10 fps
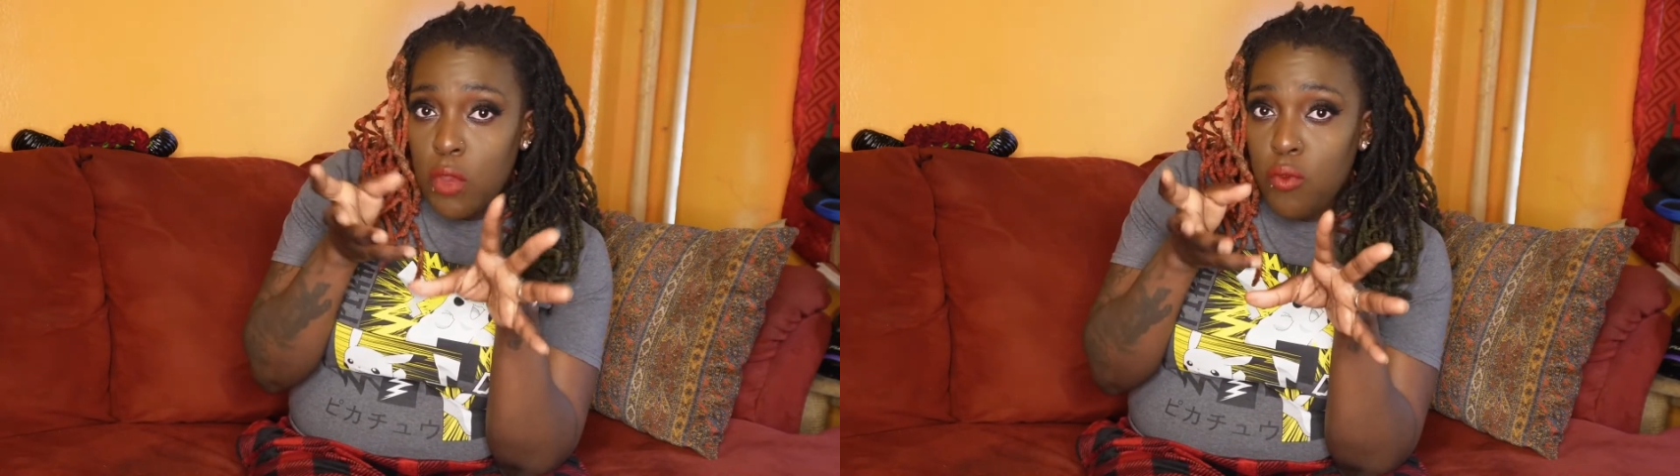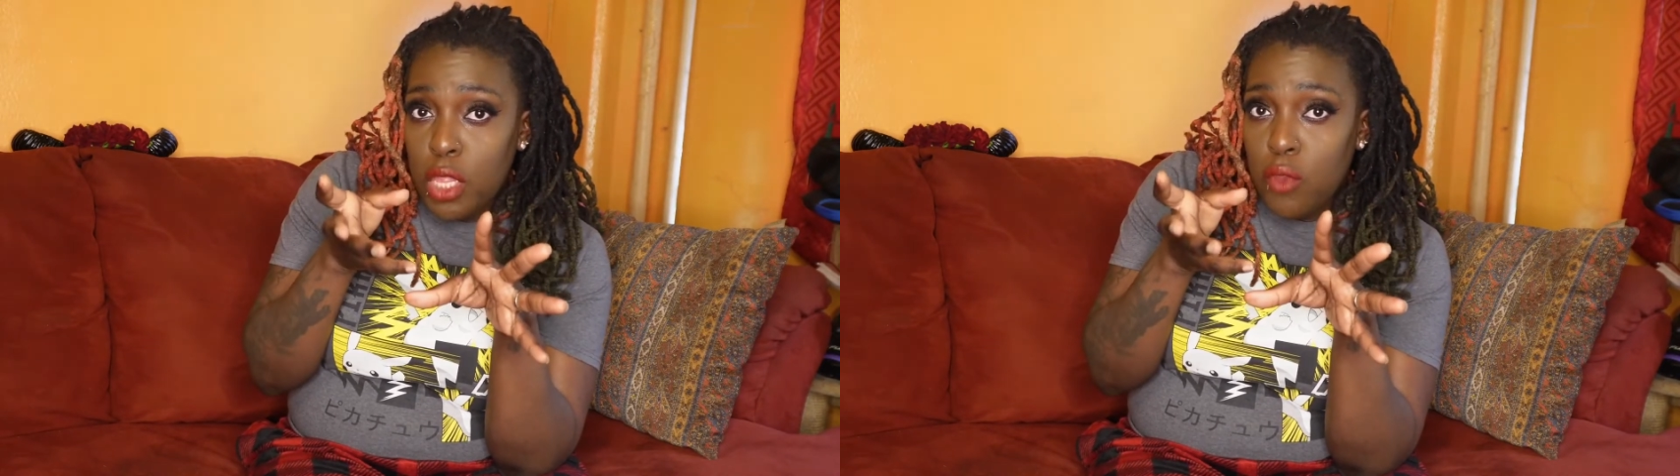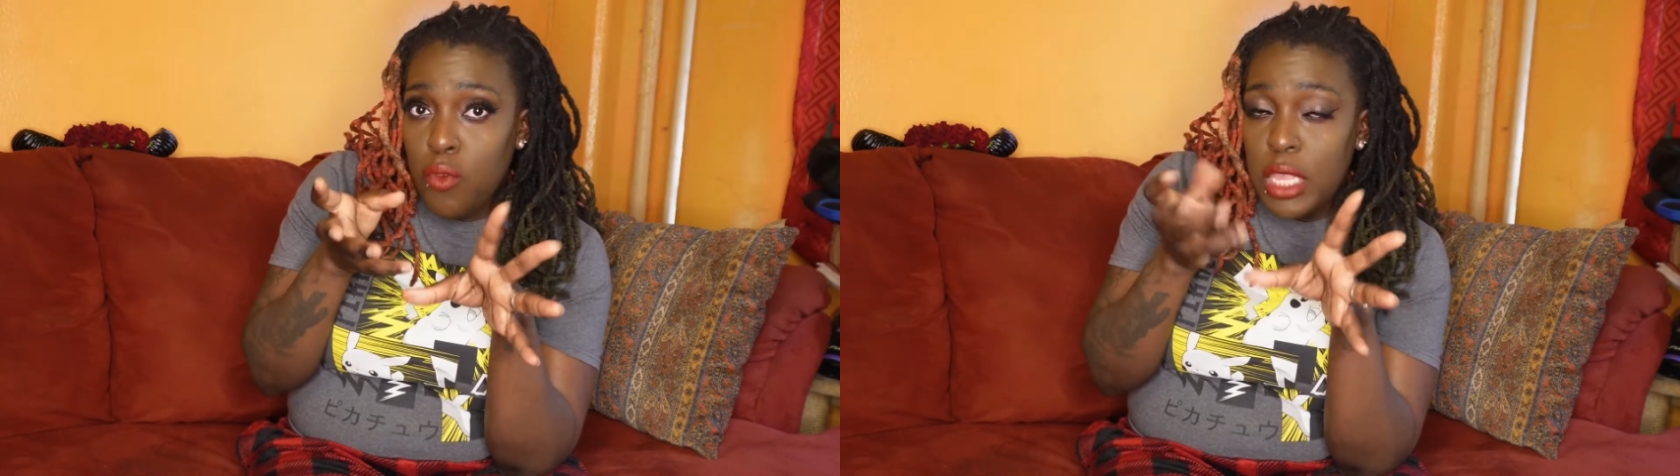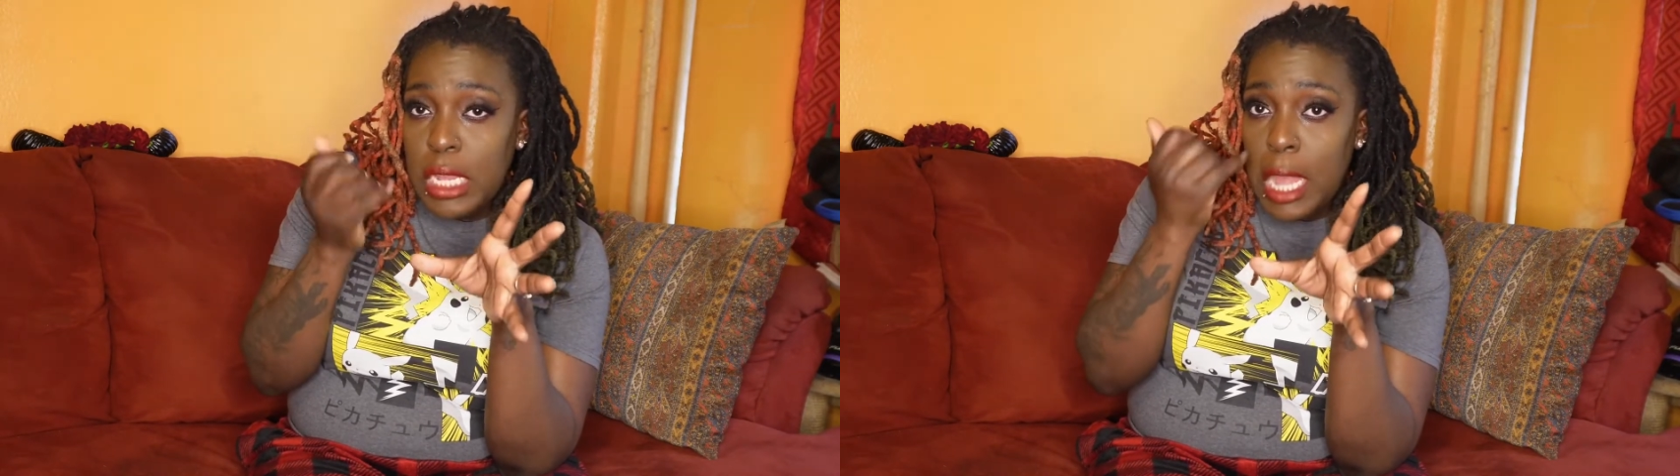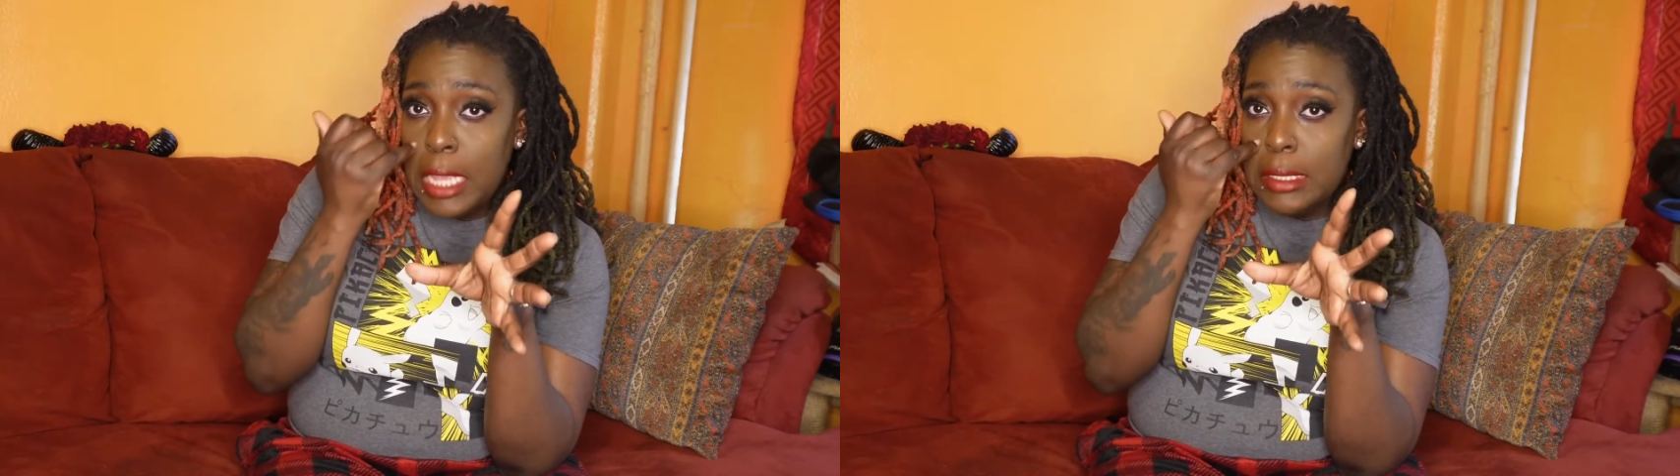really, really
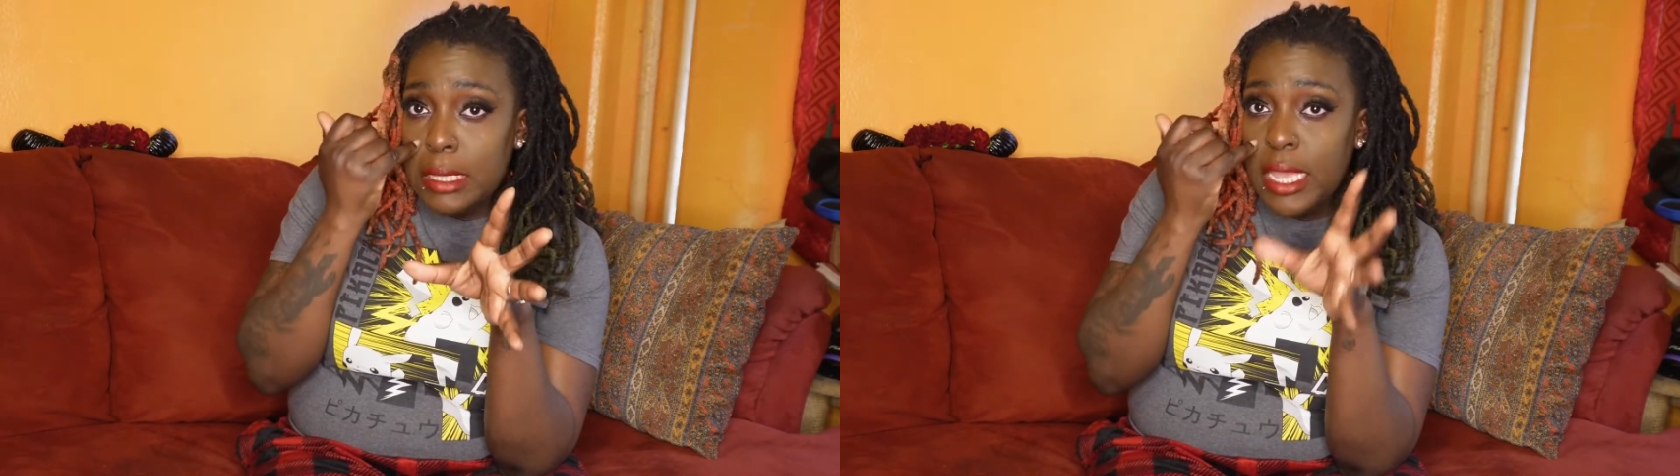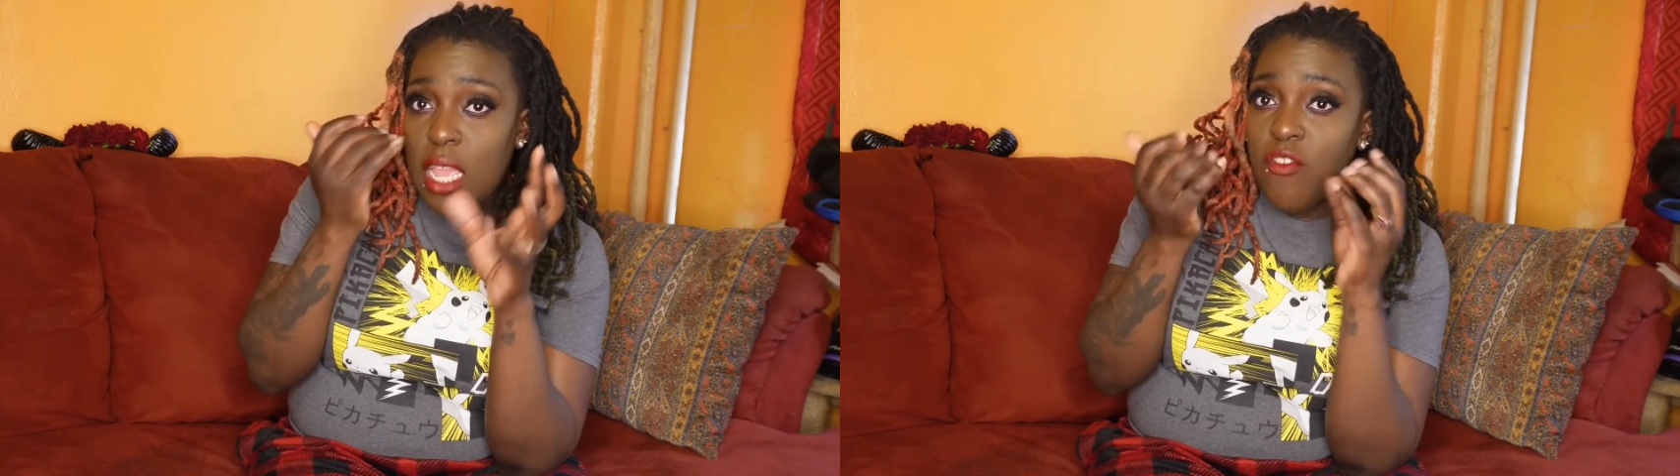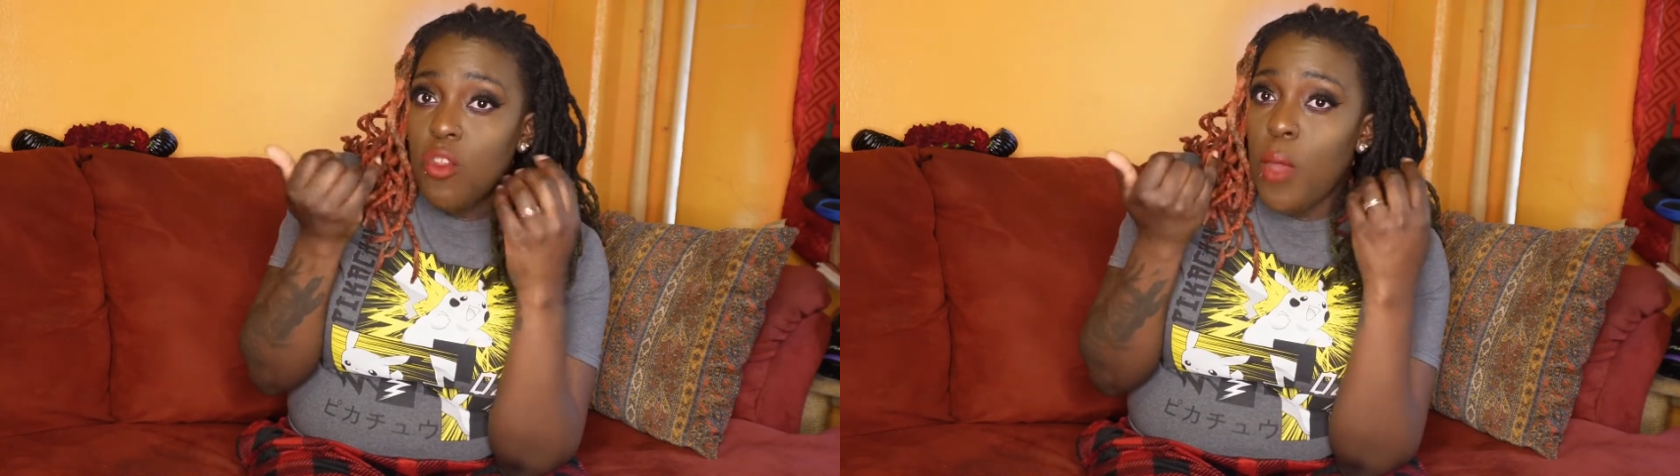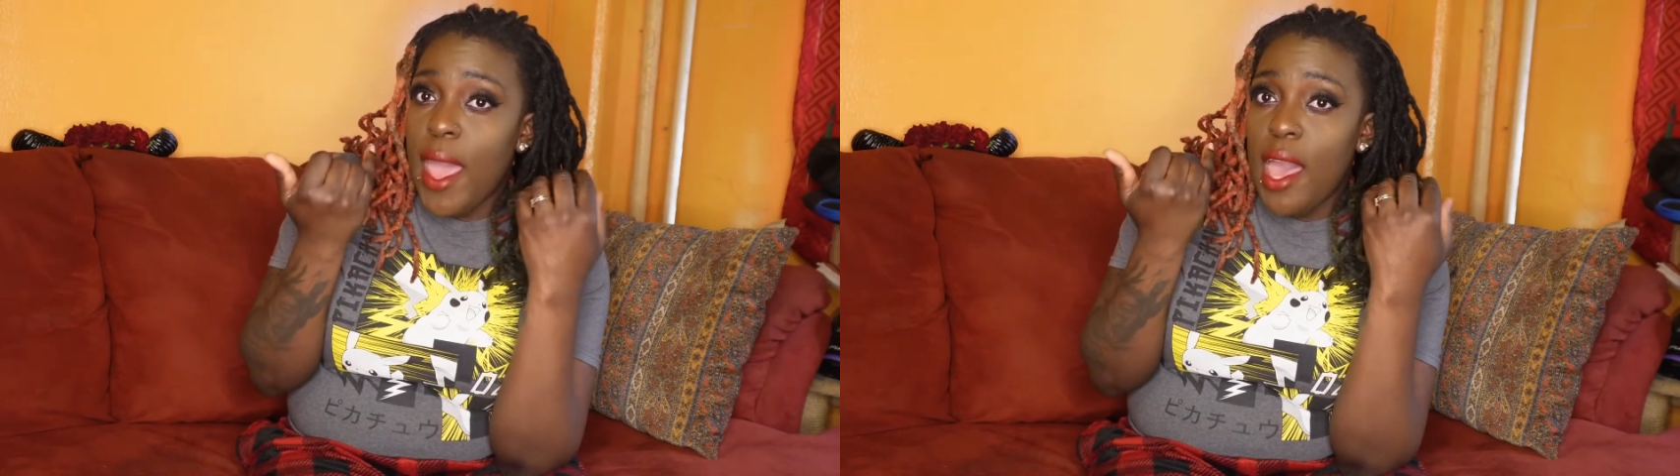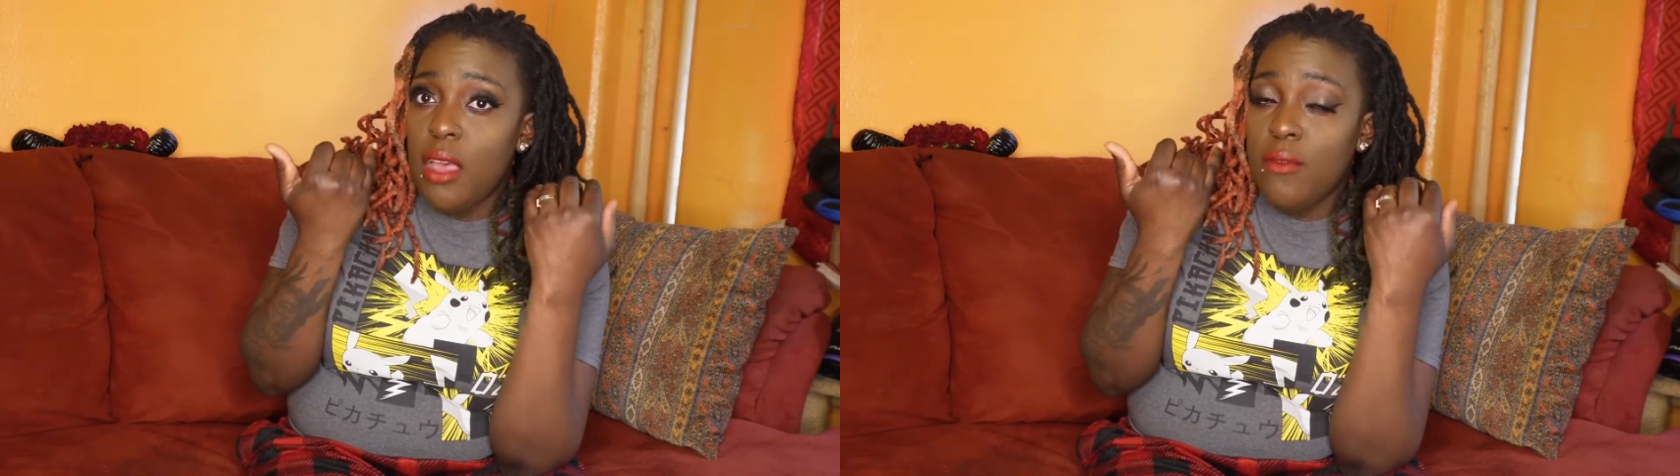nicely if you
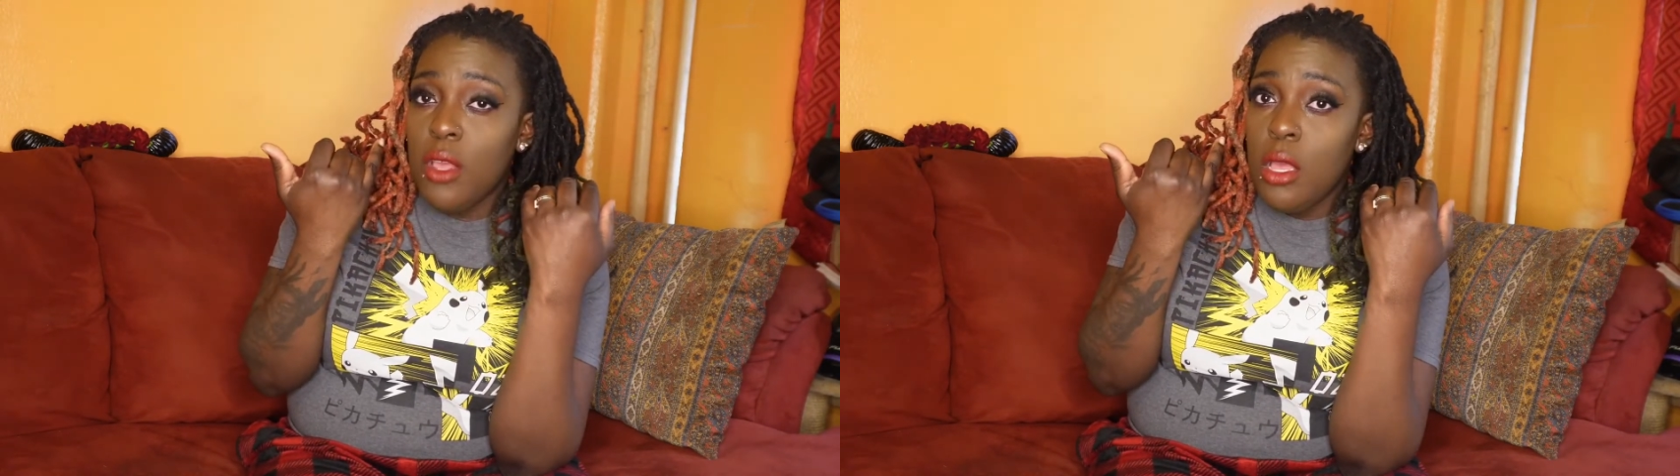have